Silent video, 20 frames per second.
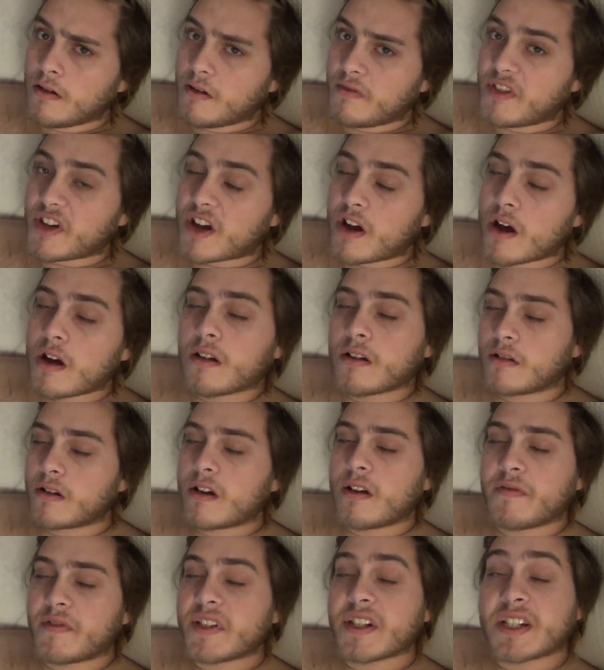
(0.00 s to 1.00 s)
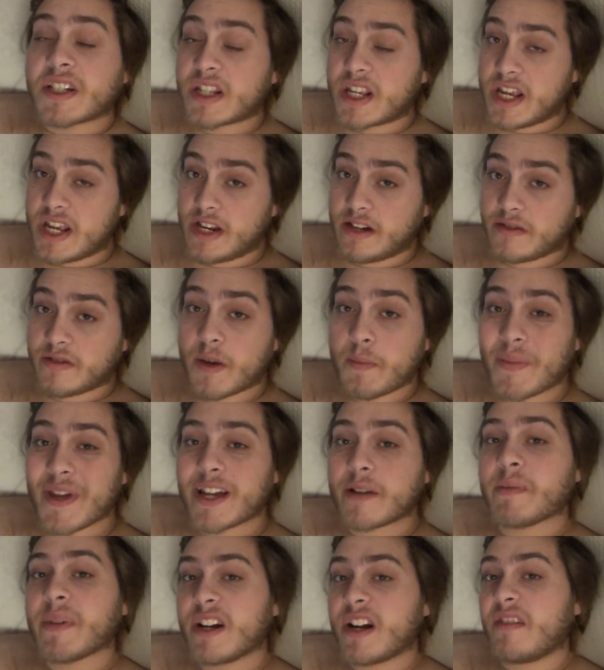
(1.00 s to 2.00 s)
the color of the skin, the
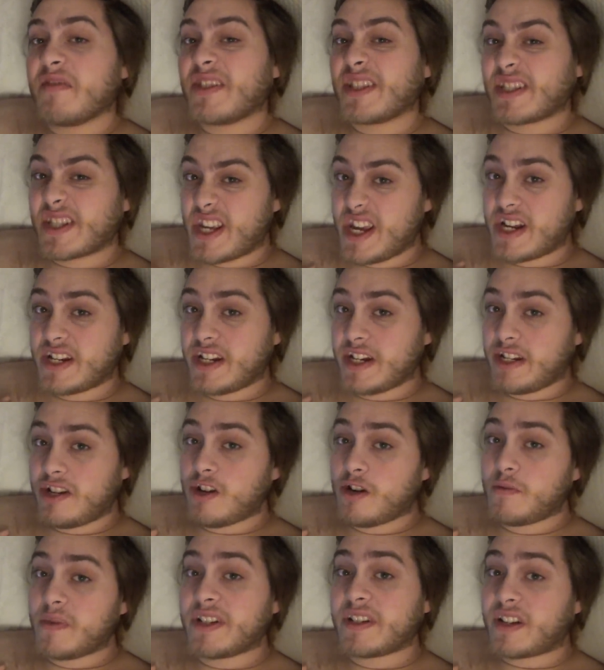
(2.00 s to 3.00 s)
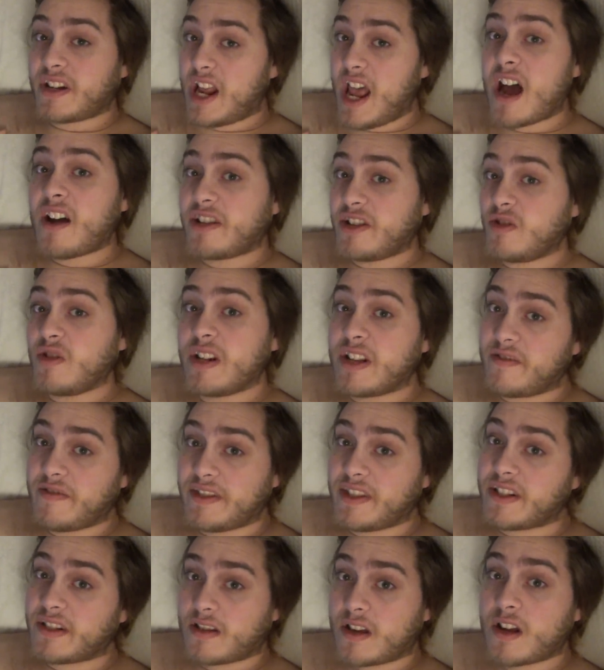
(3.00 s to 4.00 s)
pigment of the skin determines on how you live
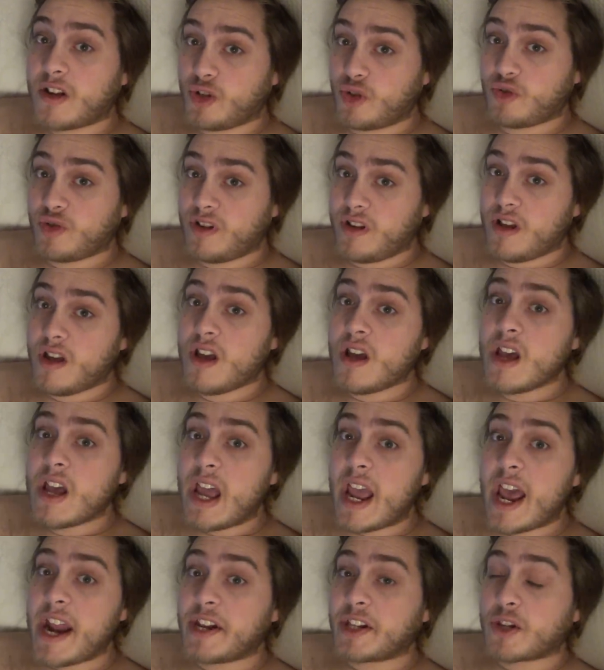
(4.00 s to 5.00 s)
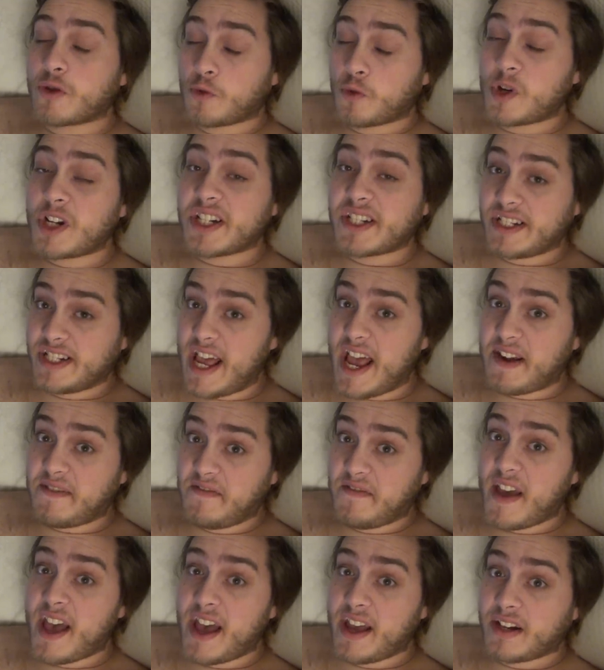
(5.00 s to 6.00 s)
in this country, and it's a really sad
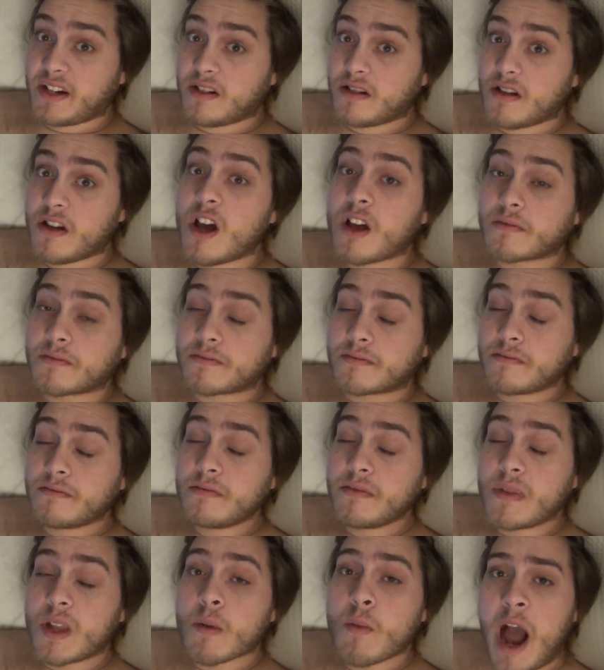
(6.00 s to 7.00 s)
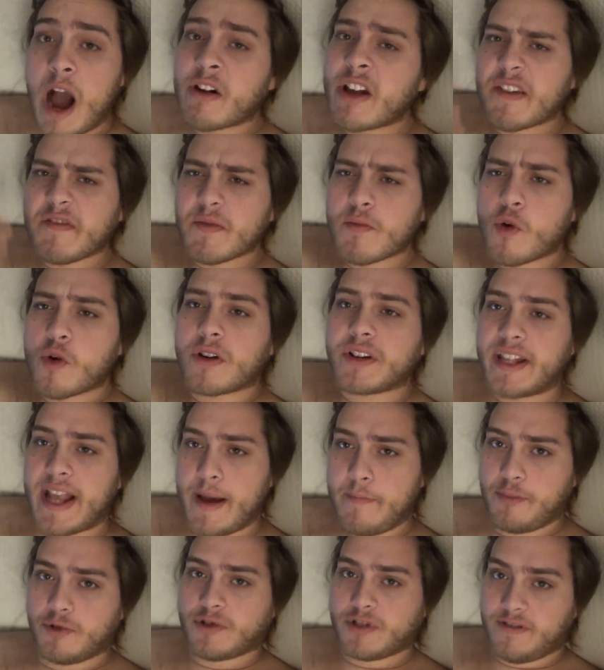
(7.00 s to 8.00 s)
fact. I'll give you more
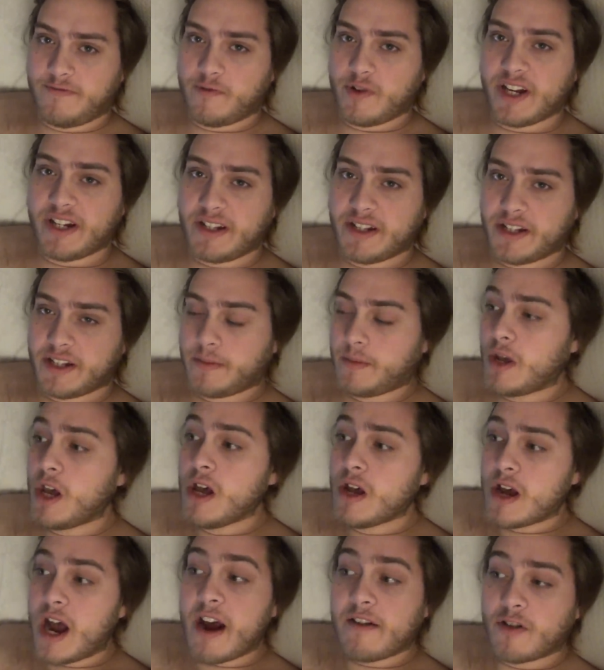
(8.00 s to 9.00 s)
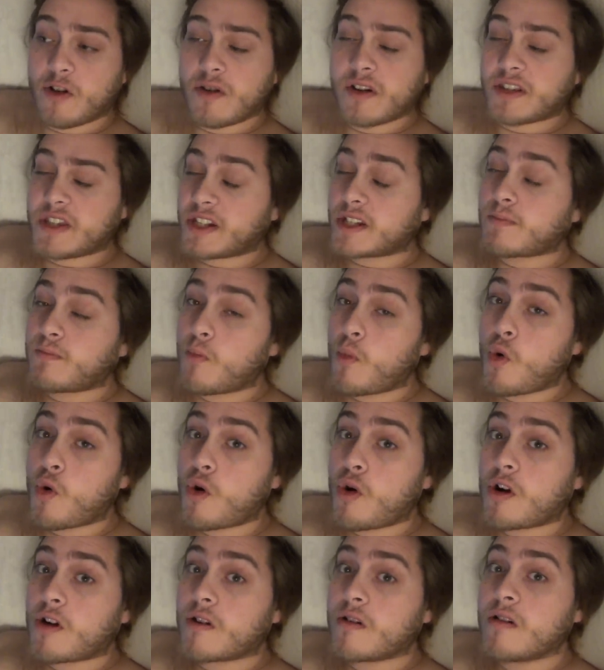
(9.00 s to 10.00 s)
examples of racism. I've noticed this
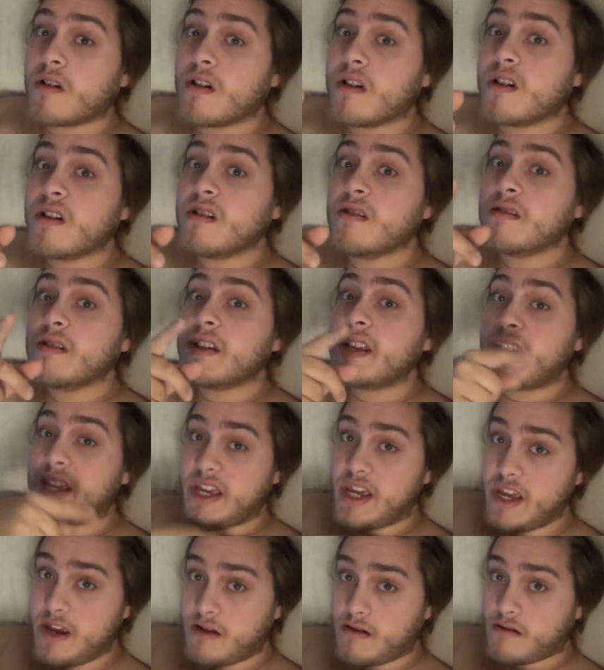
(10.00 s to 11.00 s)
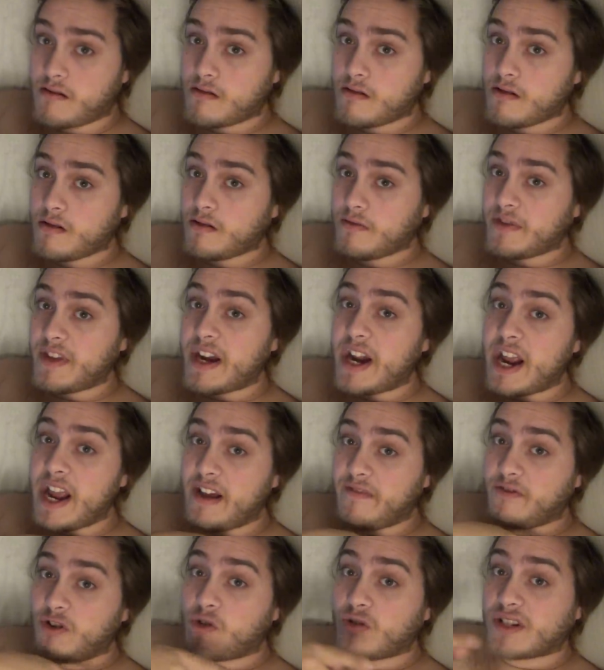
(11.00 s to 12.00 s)
more here than I
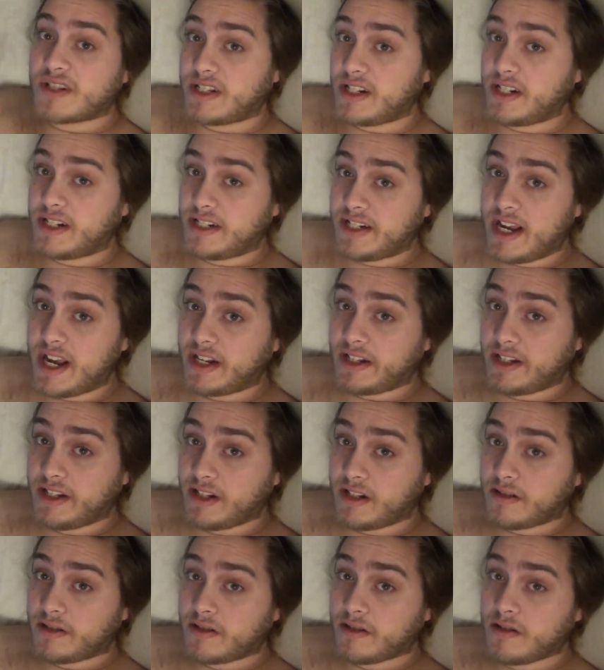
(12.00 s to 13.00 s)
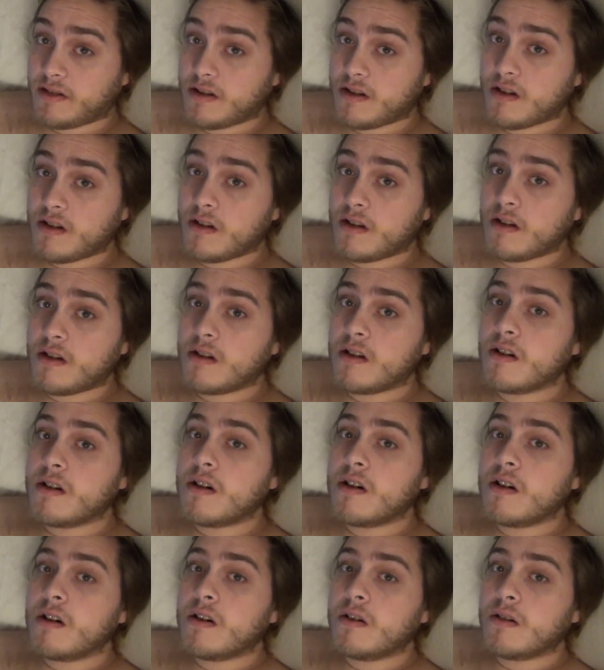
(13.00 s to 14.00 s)
have noticed it in Texas.
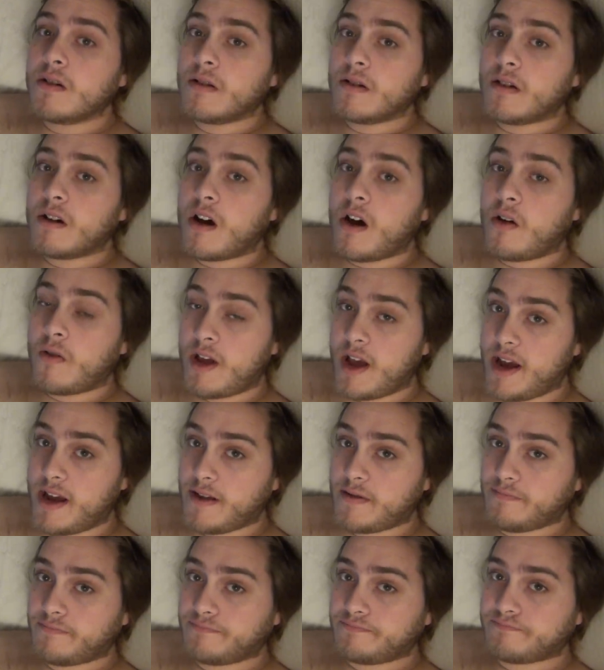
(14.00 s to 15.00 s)
Okay.